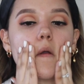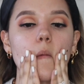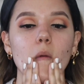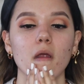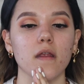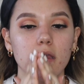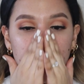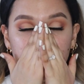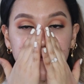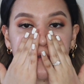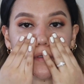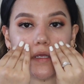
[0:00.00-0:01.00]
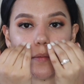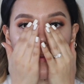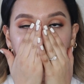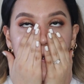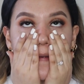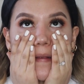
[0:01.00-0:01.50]
I'm gonna evenly
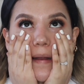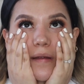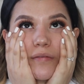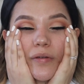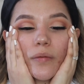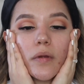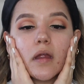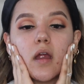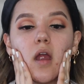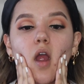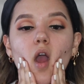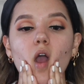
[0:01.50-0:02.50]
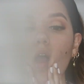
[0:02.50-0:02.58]
apply it everywhere.